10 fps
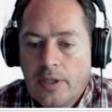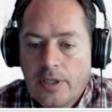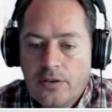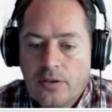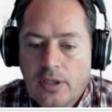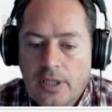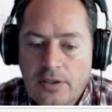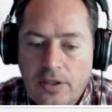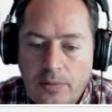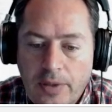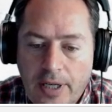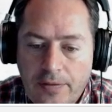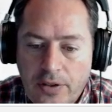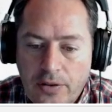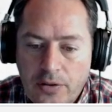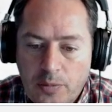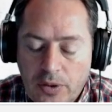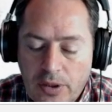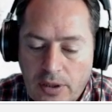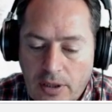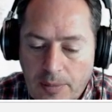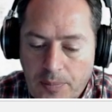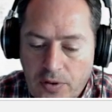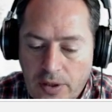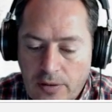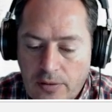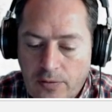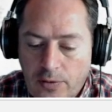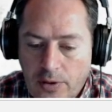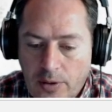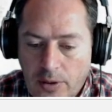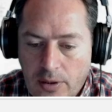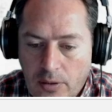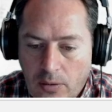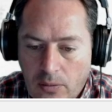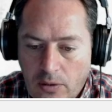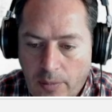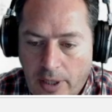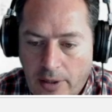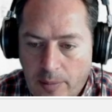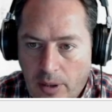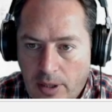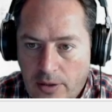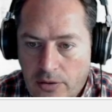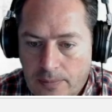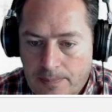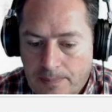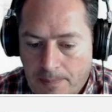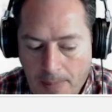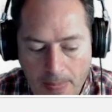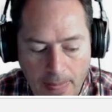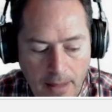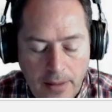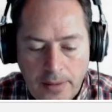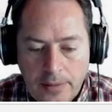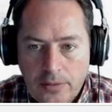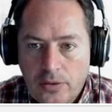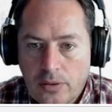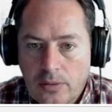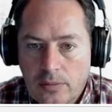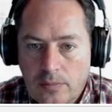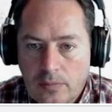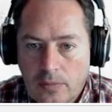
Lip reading: Okay, so the last thing we have to do is put the clips in for the hold the battery box. So